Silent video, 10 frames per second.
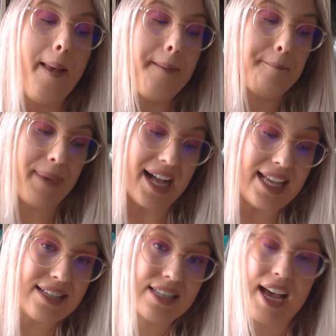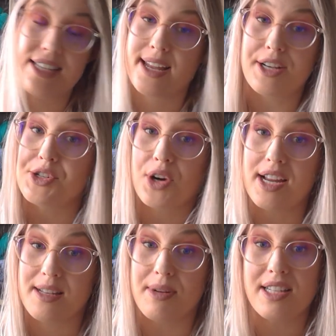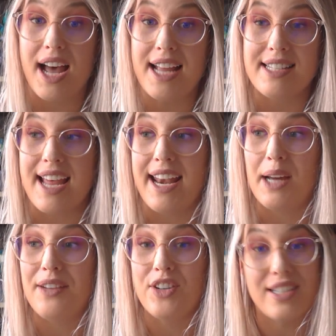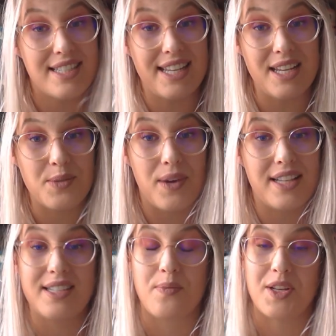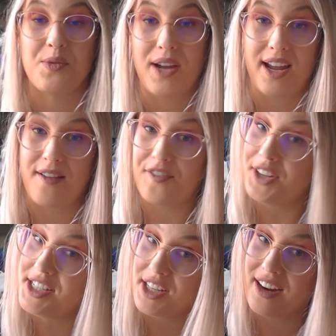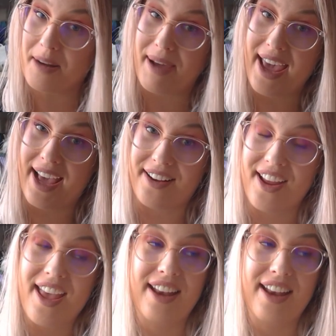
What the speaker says: But I started to draw out some designs, and now I've got 6 ones which were floating around in my head,